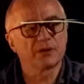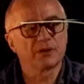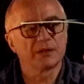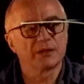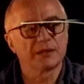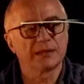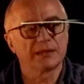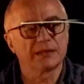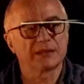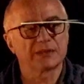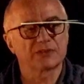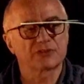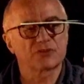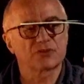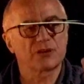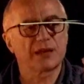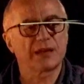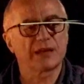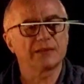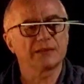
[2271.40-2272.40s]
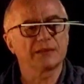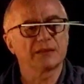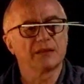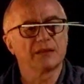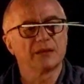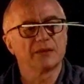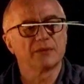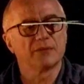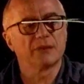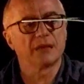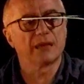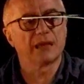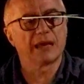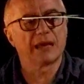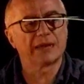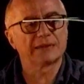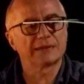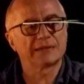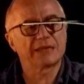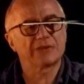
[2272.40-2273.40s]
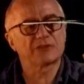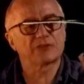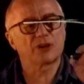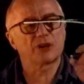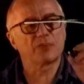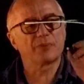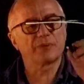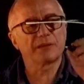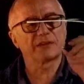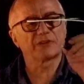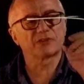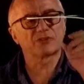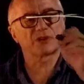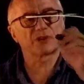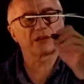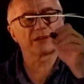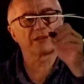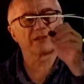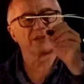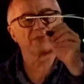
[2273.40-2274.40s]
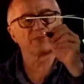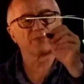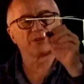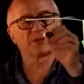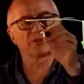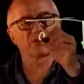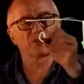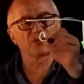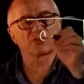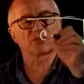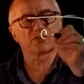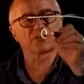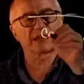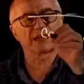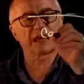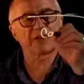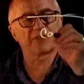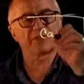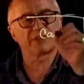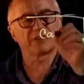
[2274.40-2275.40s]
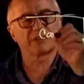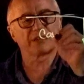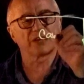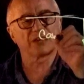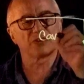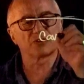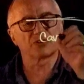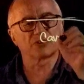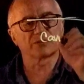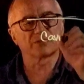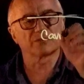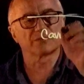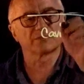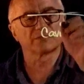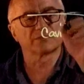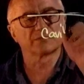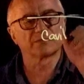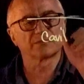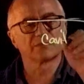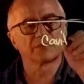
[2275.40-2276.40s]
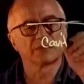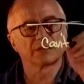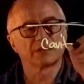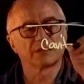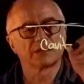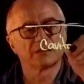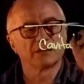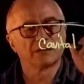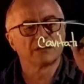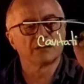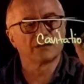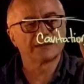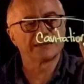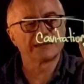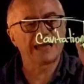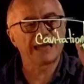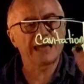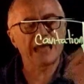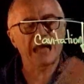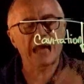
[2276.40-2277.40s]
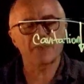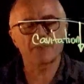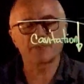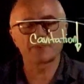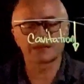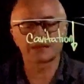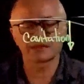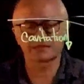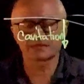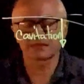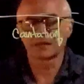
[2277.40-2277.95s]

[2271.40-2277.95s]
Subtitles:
in strength, and that drop in strength is because of cavitation. That happens